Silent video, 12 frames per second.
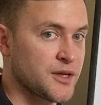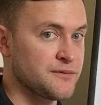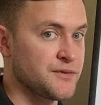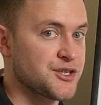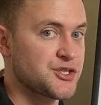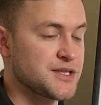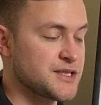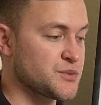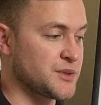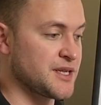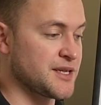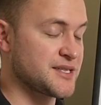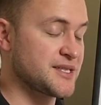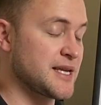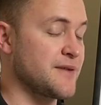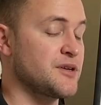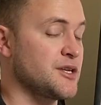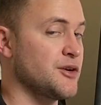convictions within a
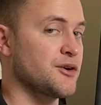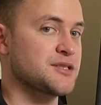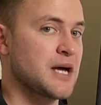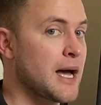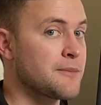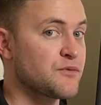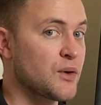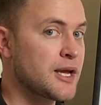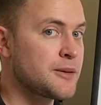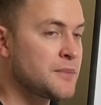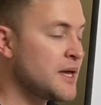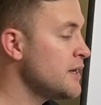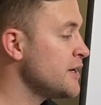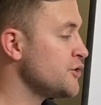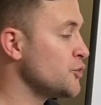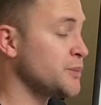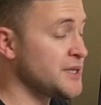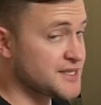7-year time frame,
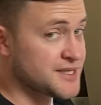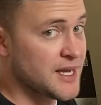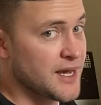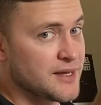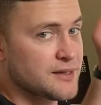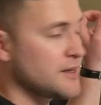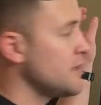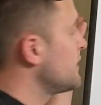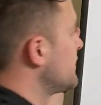you'll be set